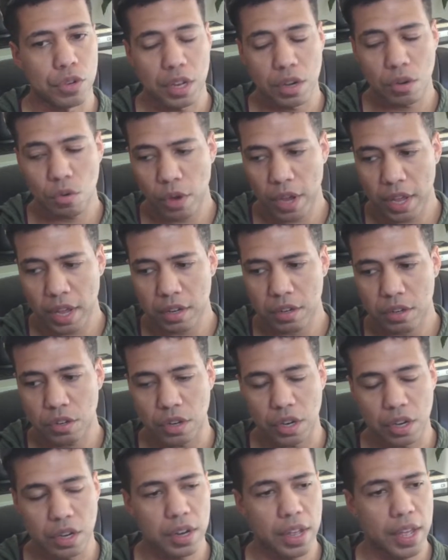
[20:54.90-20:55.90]
You didn't wait,
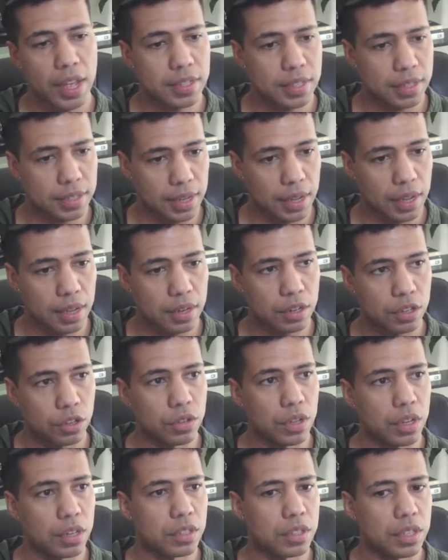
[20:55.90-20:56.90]
you didn't hesitate,
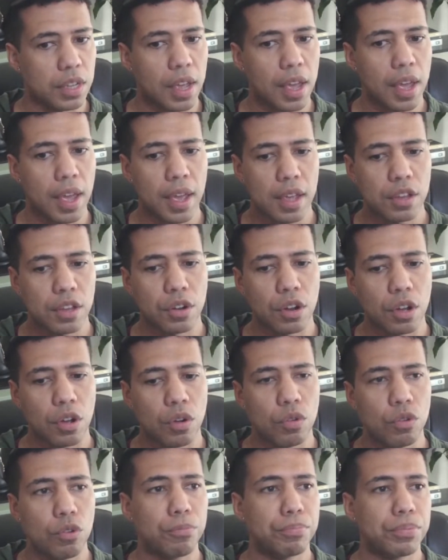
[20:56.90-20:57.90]
you didn't say, "Hey,
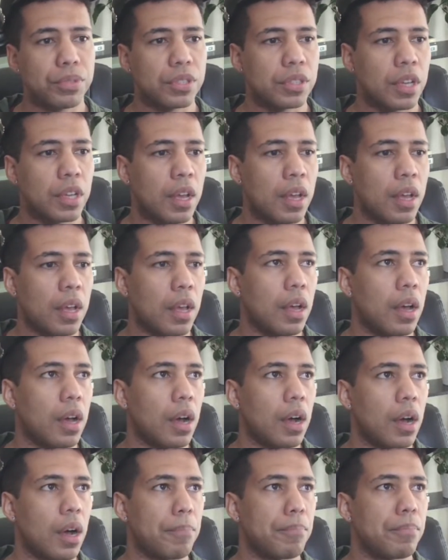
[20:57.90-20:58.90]
oops,
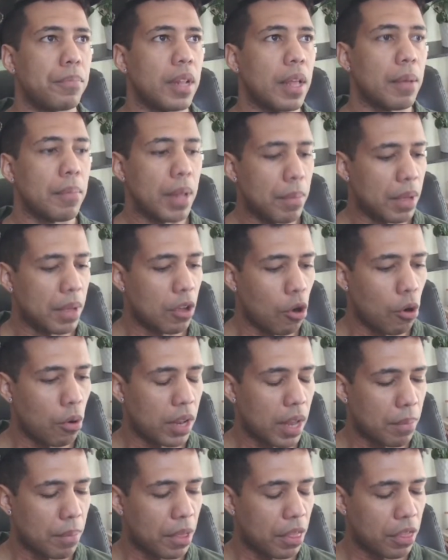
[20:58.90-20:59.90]

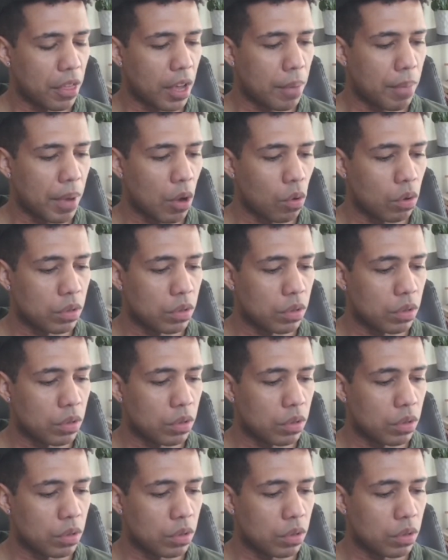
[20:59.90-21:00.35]
let me think